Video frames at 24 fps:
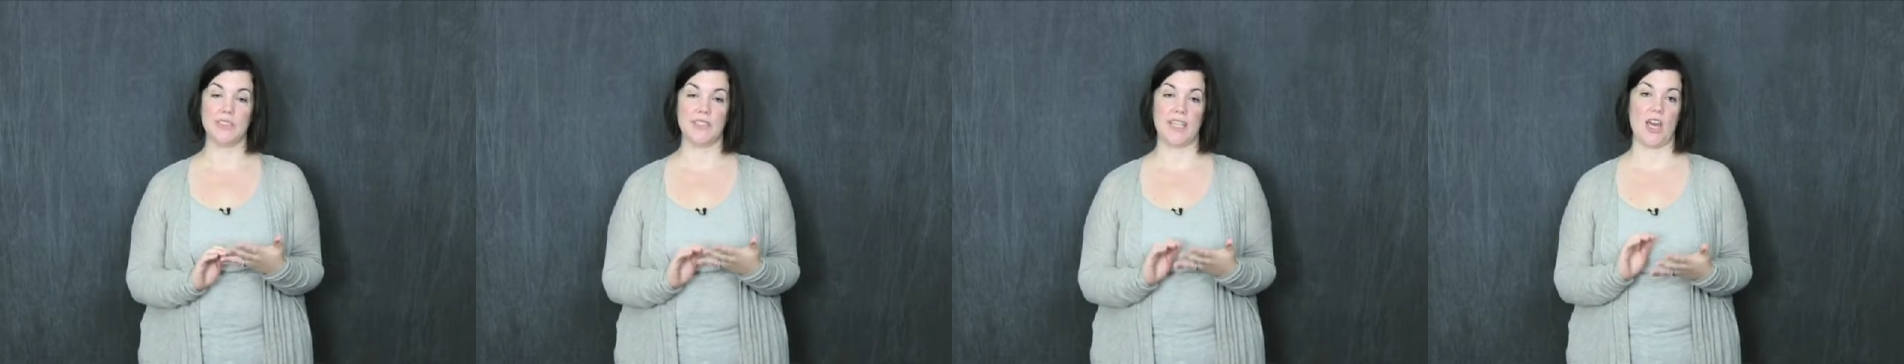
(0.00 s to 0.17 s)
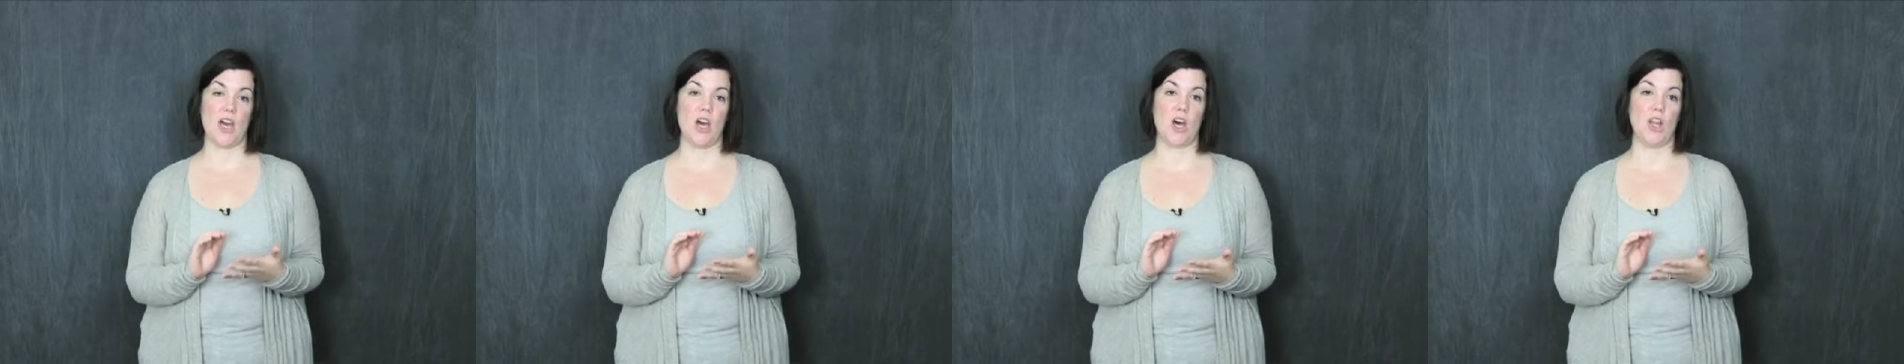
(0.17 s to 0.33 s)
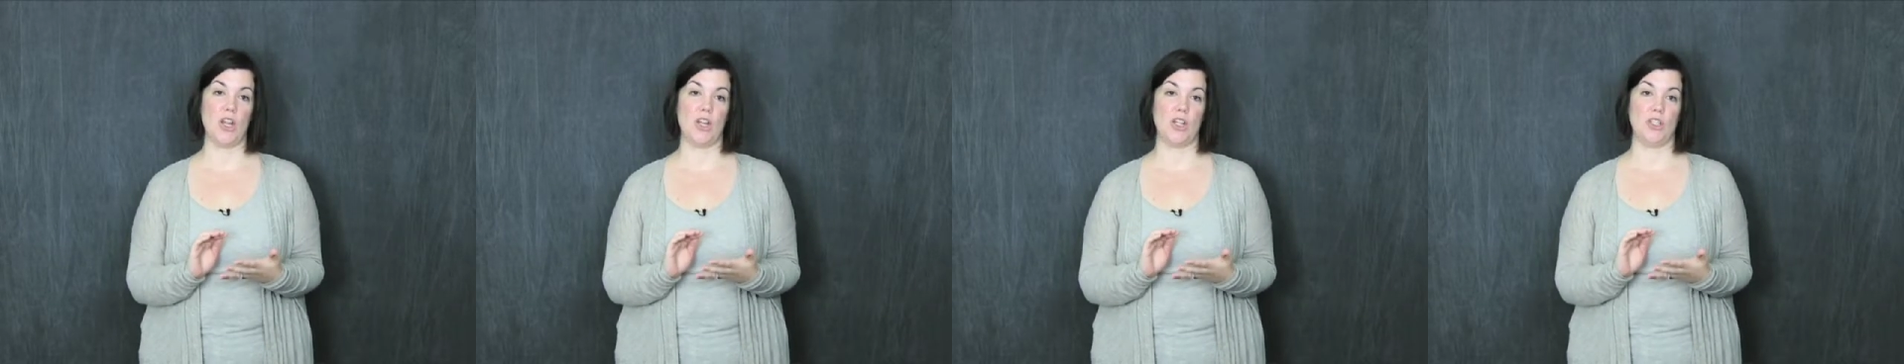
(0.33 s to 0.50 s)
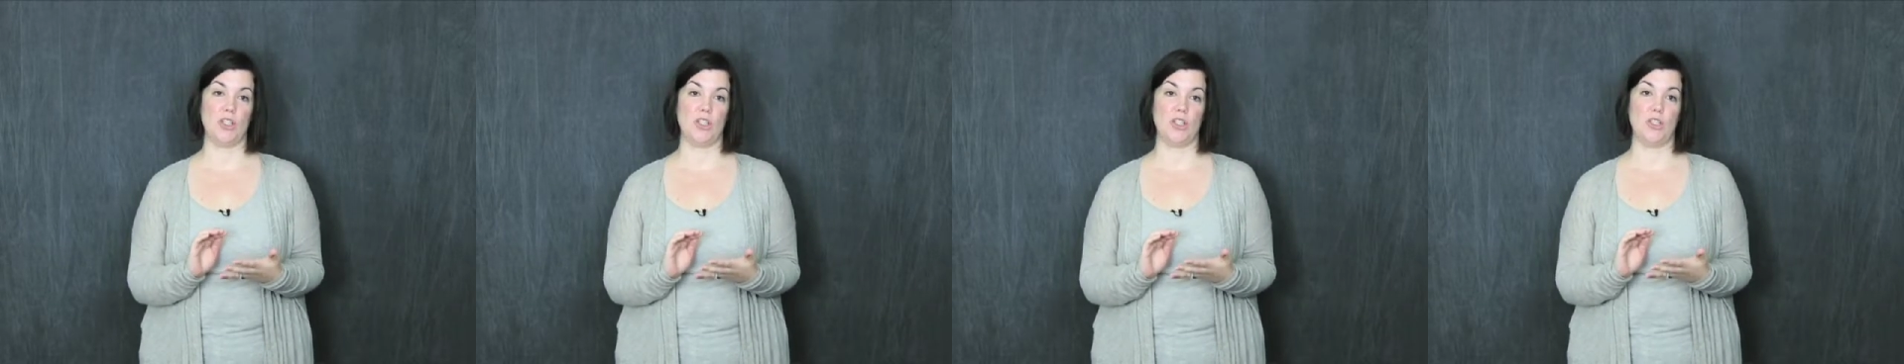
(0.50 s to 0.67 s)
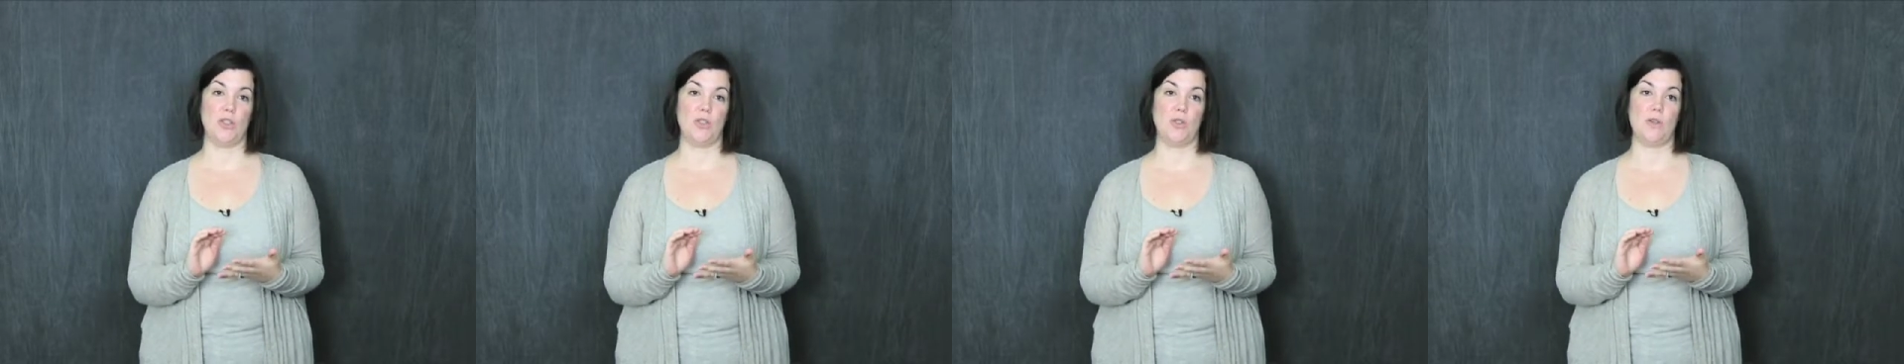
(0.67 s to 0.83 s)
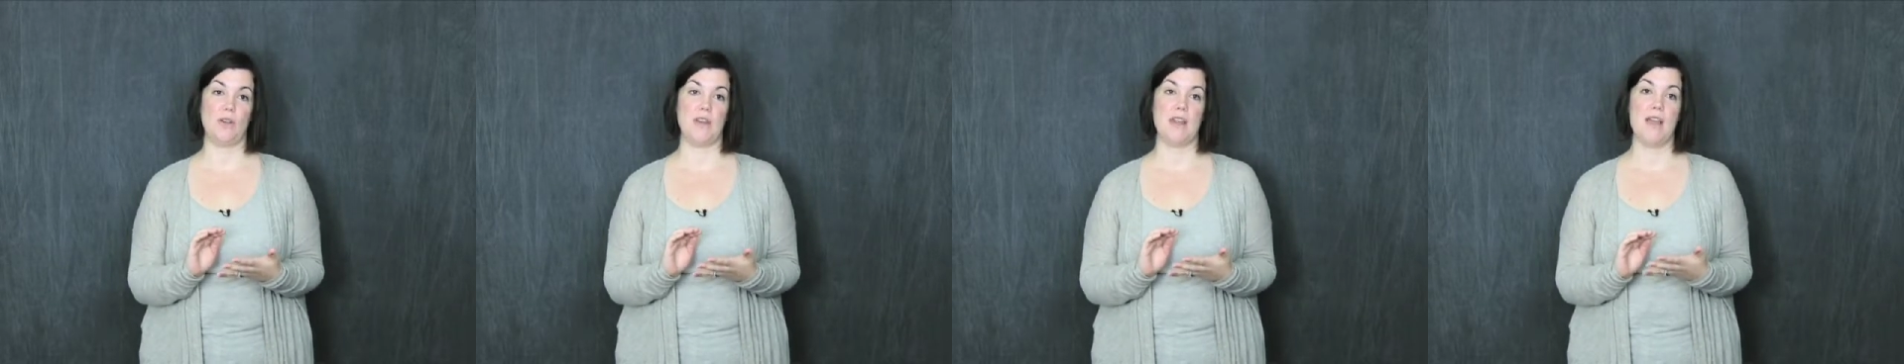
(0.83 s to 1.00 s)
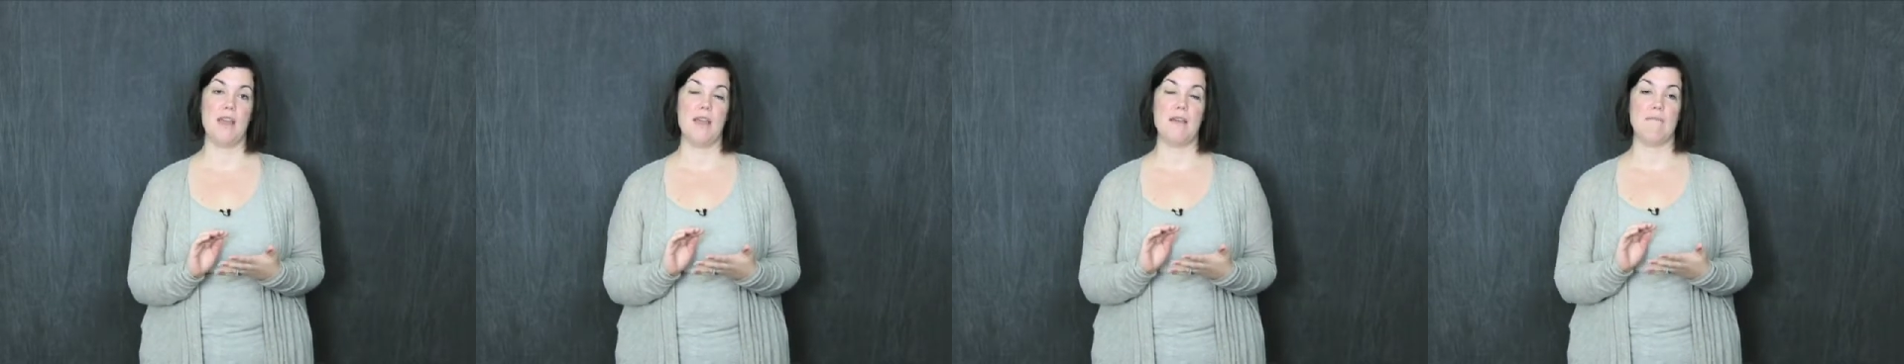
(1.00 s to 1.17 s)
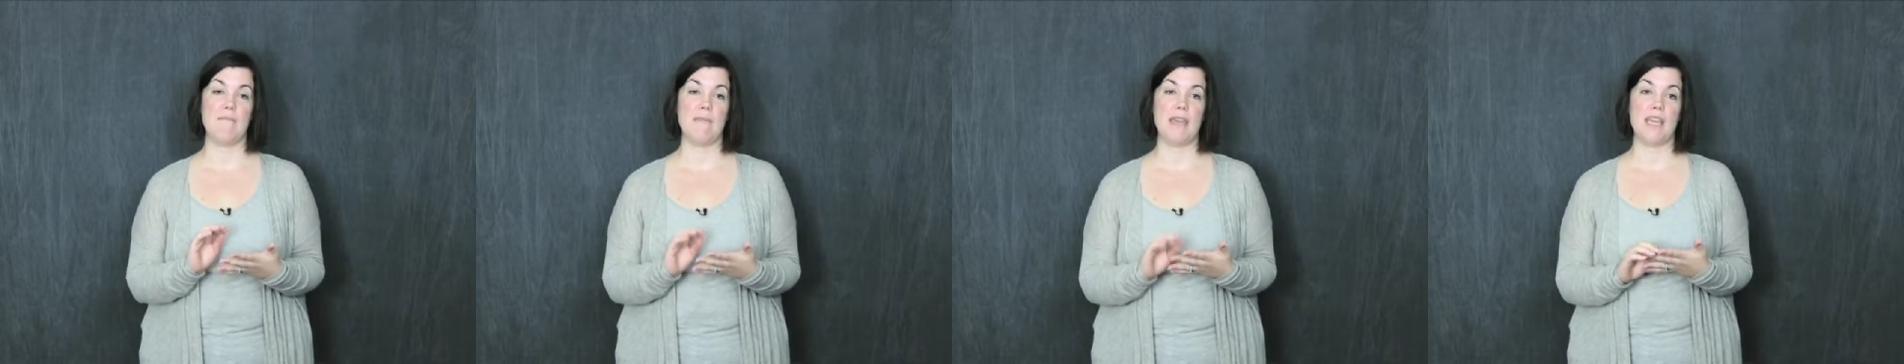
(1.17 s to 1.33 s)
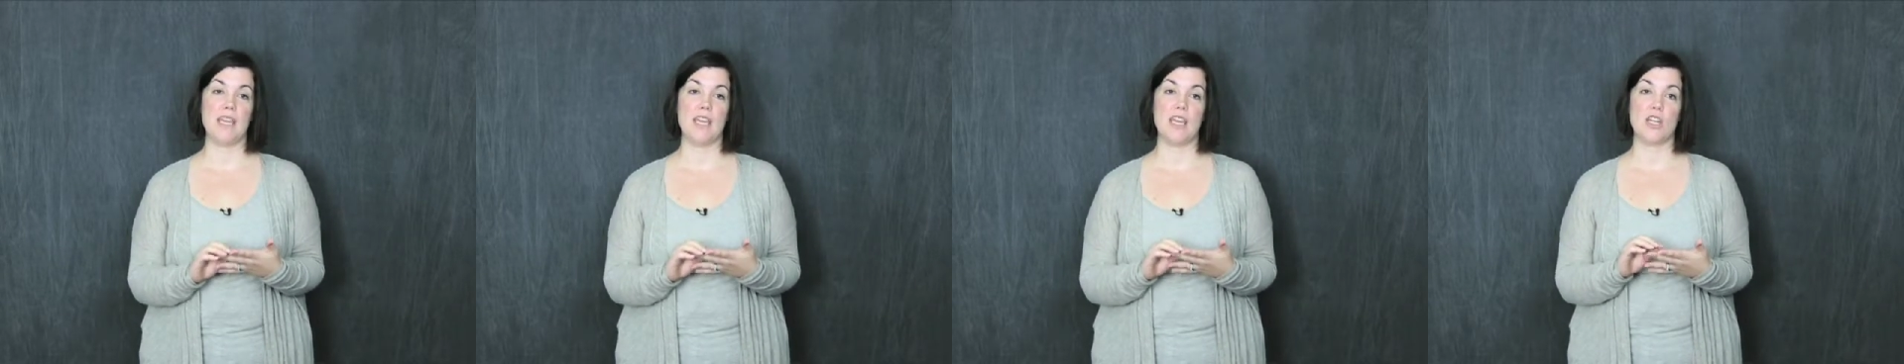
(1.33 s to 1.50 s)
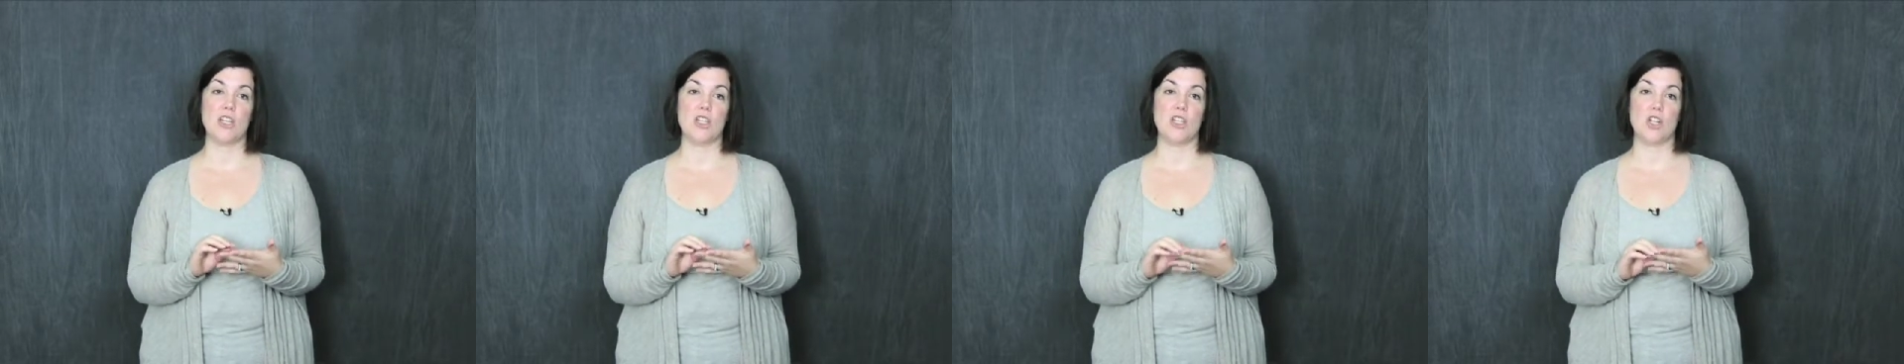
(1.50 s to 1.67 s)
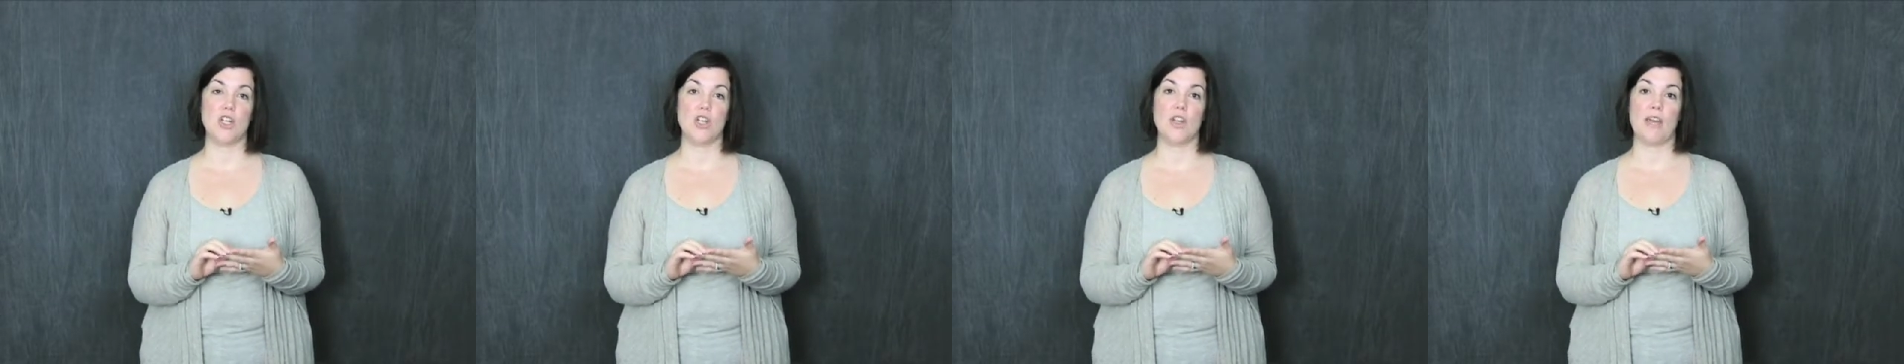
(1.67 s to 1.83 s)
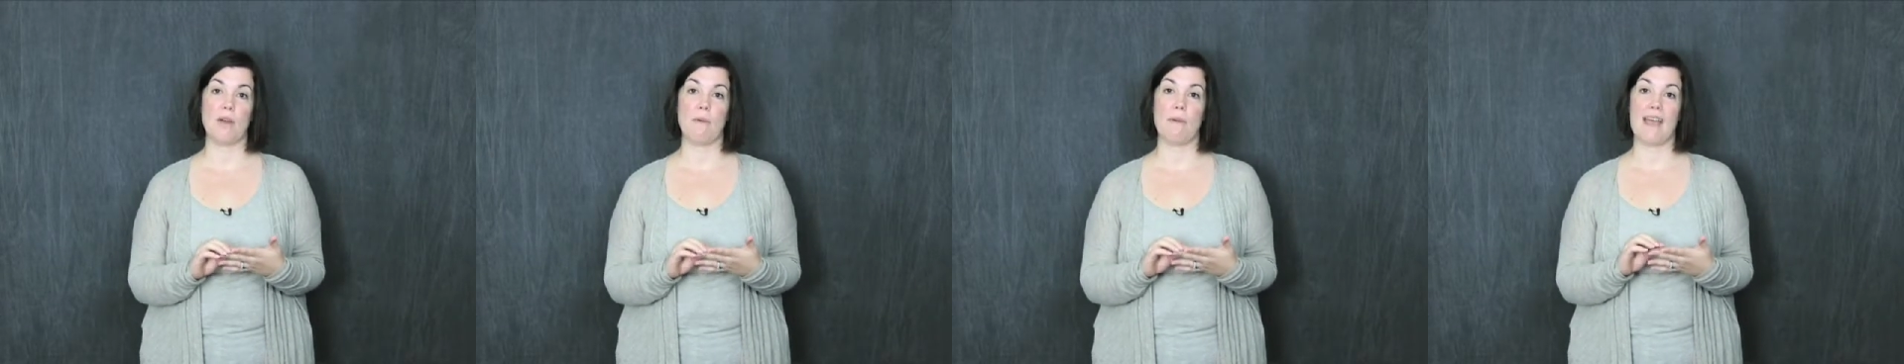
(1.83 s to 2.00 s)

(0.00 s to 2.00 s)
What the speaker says: they all include making sure that